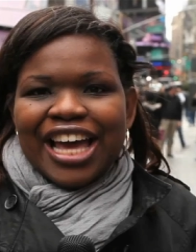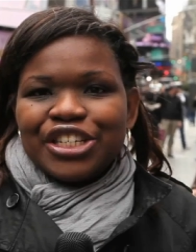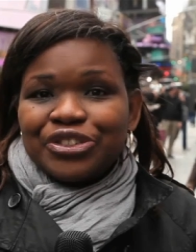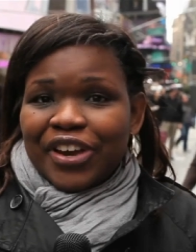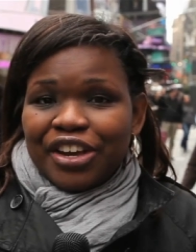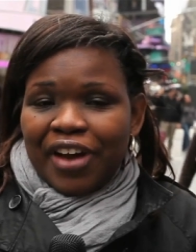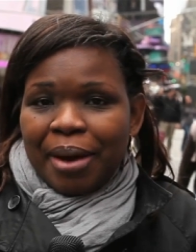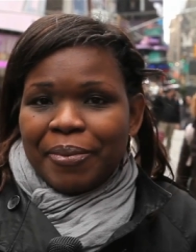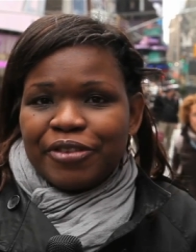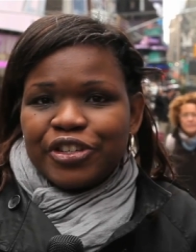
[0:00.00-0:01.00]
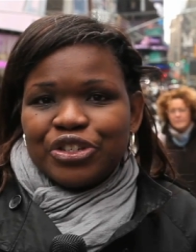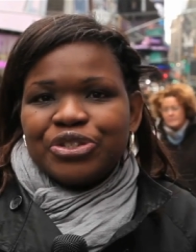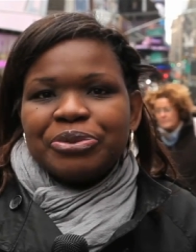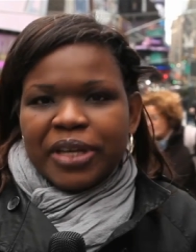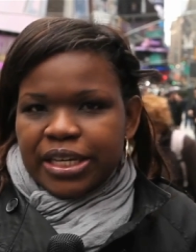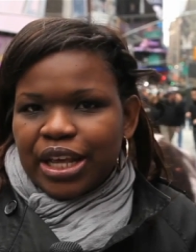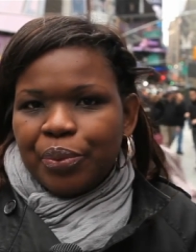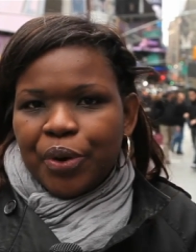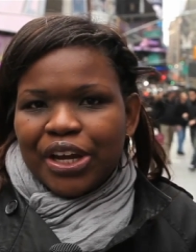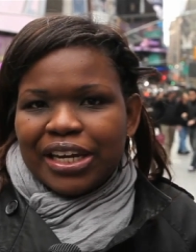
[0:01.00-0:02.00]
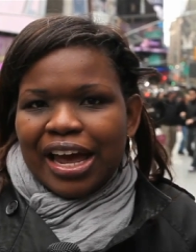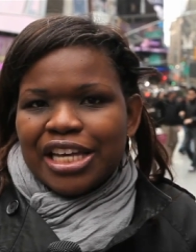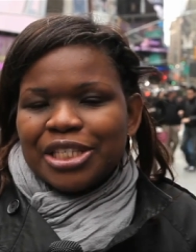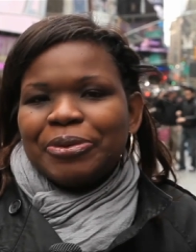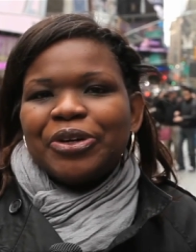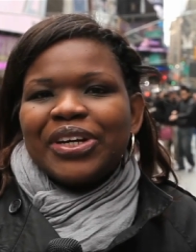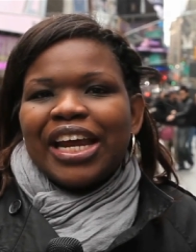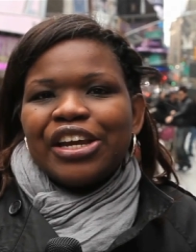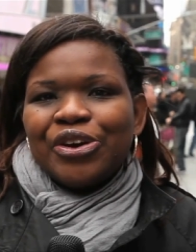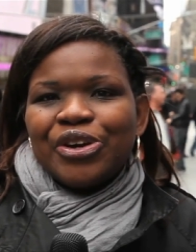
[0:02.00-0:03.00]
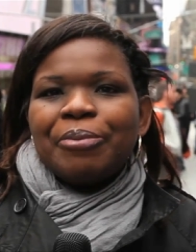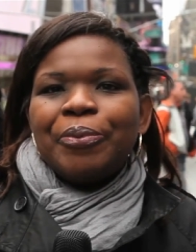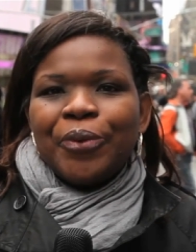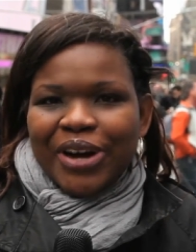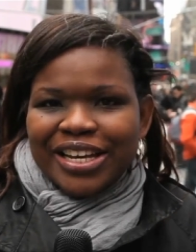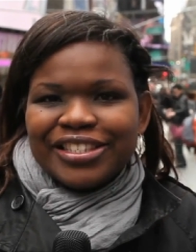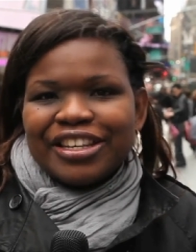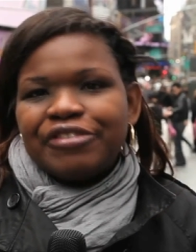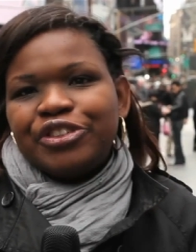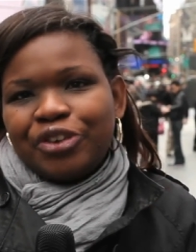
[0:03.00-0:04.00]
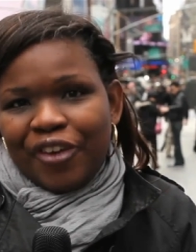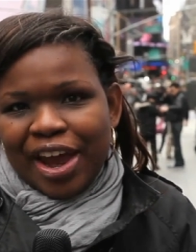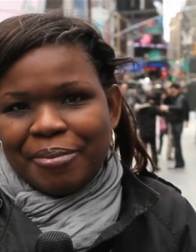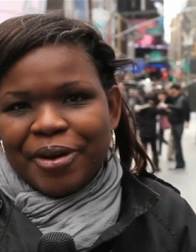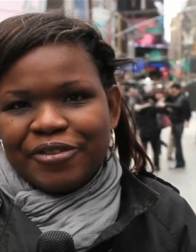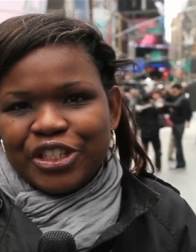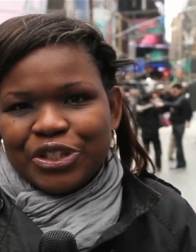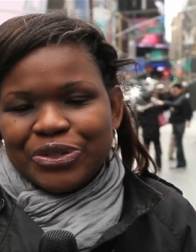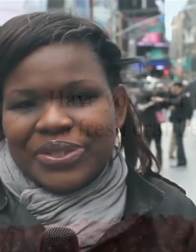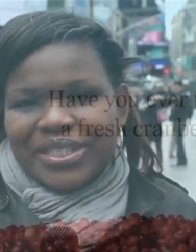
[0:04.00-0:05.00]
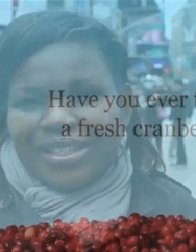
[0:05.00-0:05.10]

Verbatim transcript: I drink cranberry juice because I work in the hospital and I know the importance of cranberry juice.